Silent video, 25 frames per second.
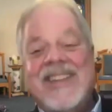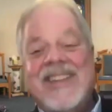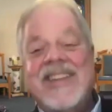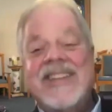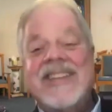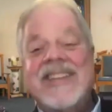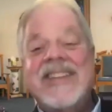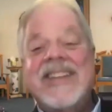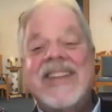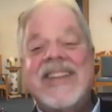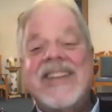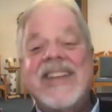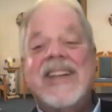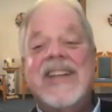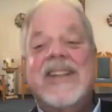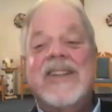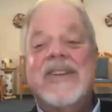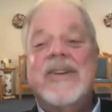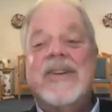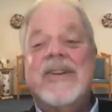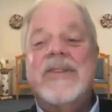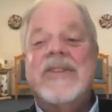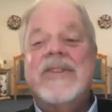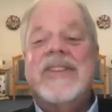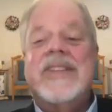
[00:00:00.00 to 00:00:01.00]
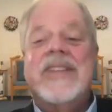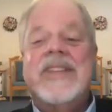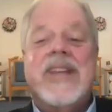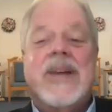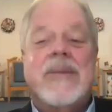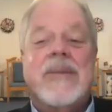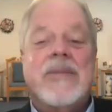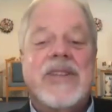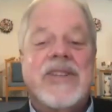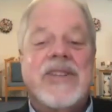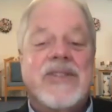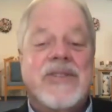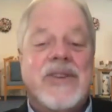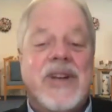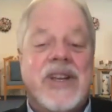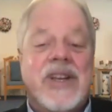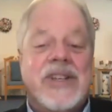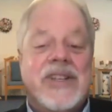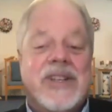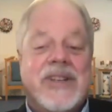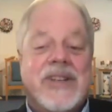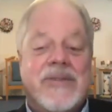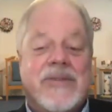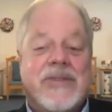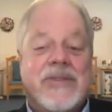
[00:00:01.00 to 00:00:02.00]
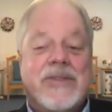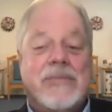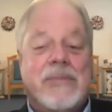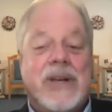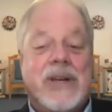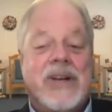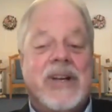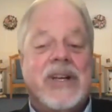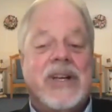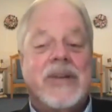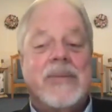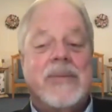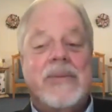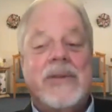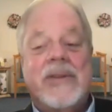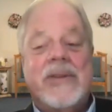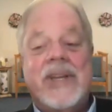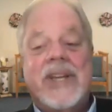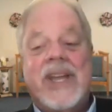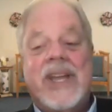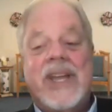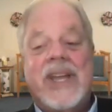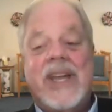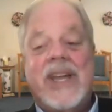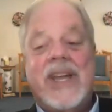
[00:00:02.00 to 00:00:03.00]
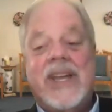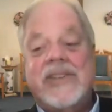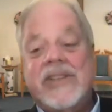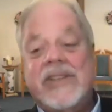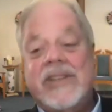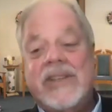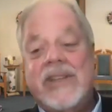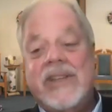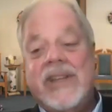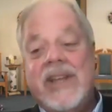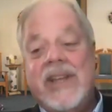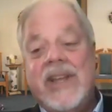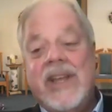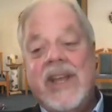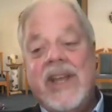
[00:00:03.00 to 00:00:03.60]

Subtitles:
This concludes the demonstration of spirit communication.